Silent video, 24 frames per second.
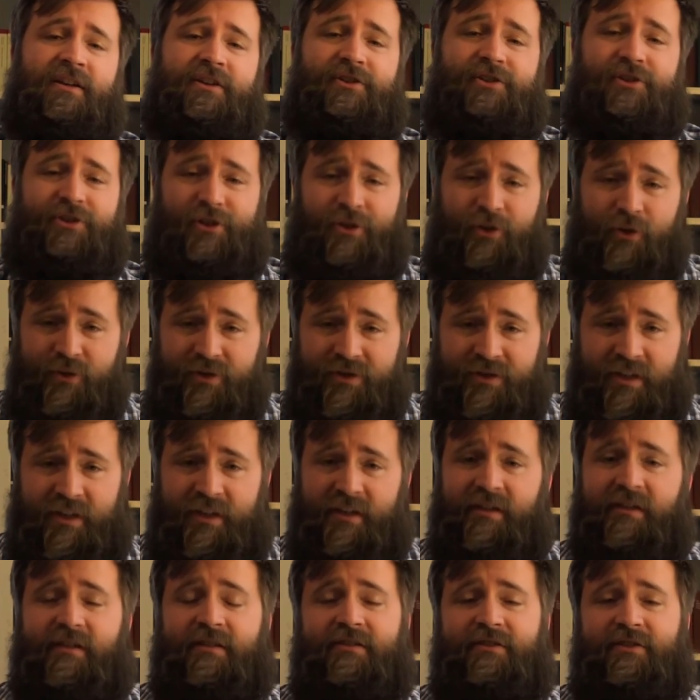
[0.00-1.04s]

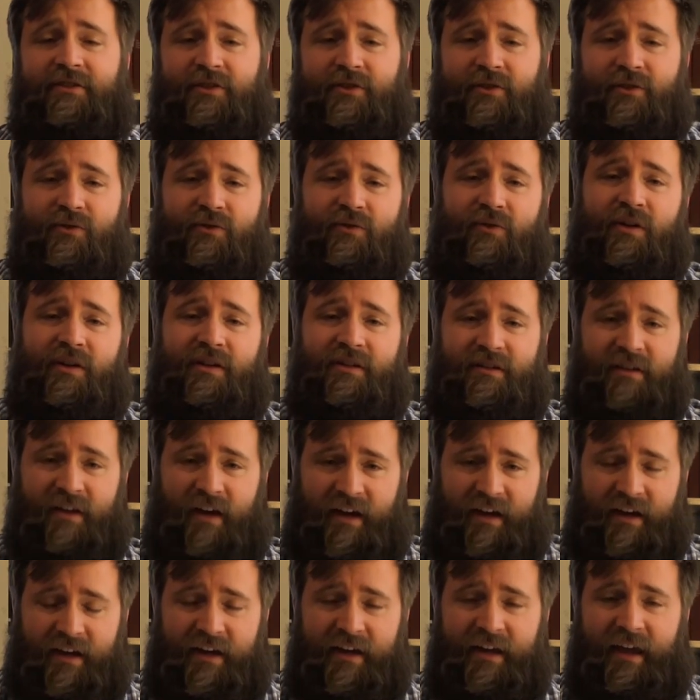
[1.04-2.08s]
choosing to
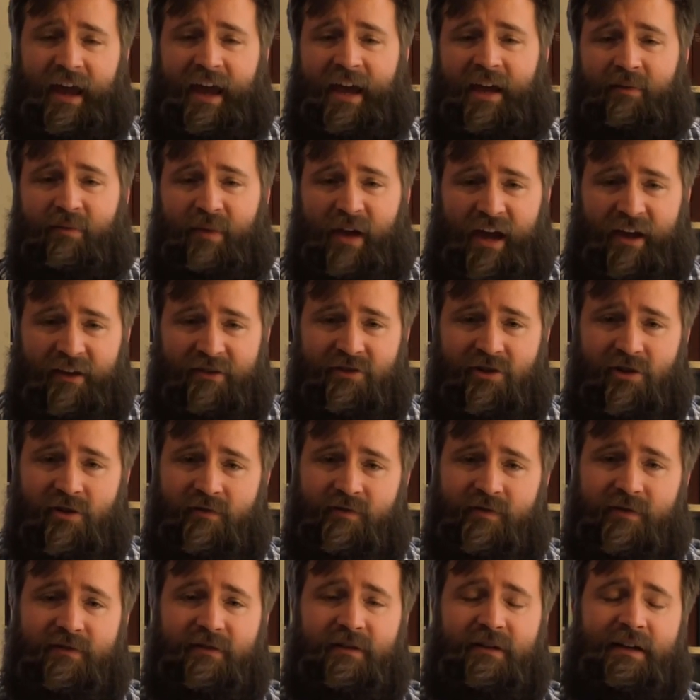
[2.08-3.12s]
die at
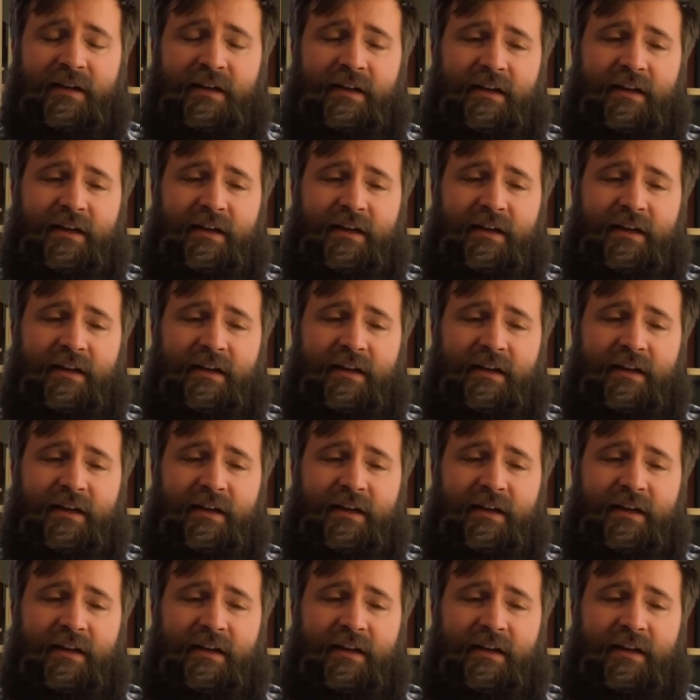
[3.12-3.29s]
Passover.